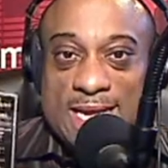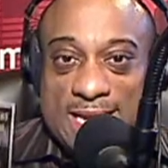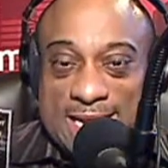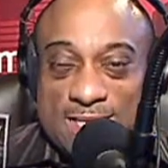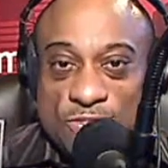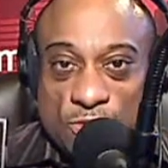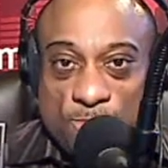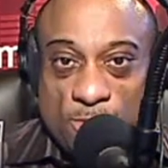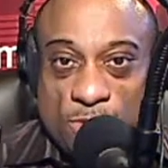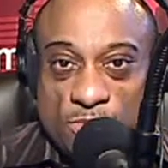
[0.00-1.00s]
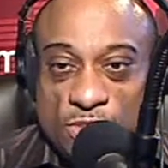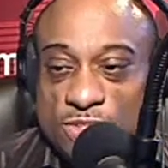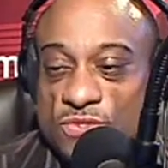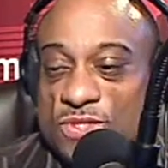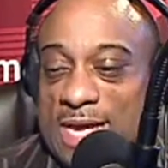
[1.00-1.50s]
It is so
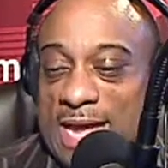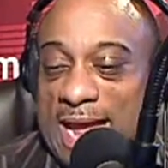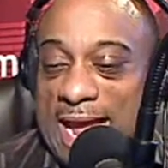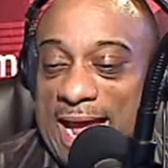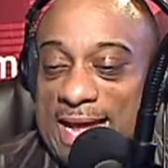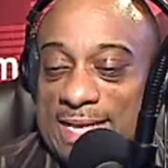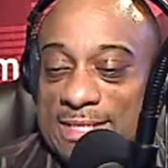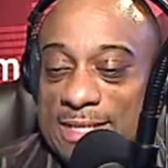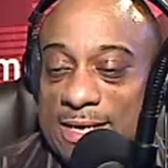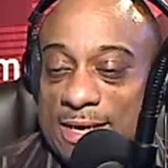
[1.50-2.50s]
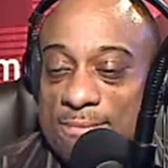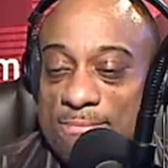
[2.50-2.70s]
promotions and uh,